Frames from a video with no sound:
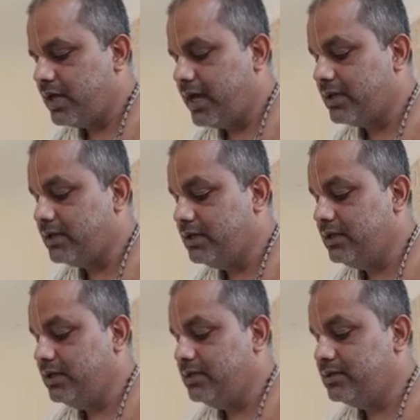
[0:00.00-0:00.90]
and
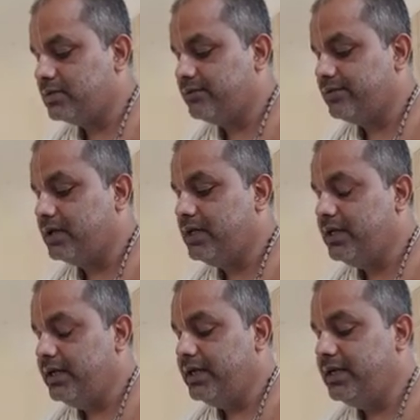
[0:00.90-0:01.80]
he is
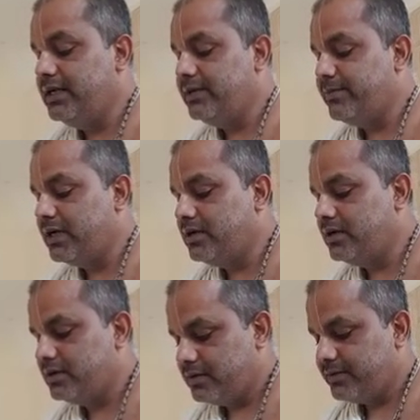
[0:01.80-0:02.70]
fully
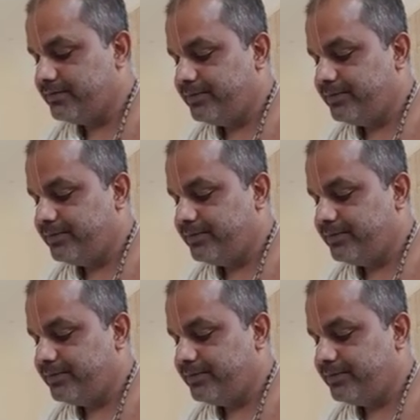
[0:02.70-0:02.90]
independent.